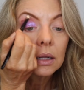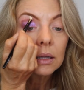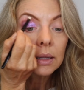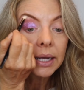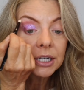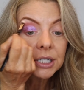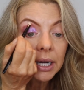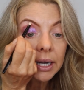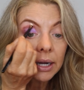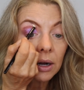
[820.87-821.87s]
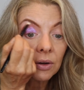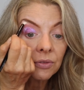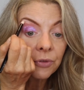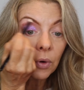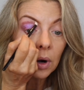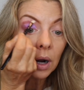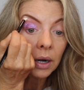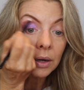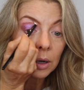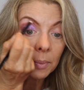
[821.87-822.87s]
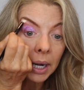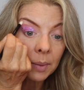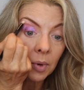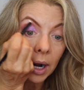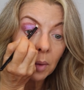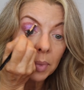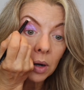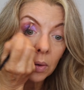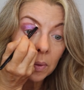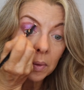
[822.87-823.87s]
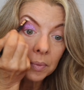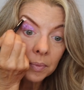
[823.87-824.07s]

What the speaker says: light shade here for under my brow bone.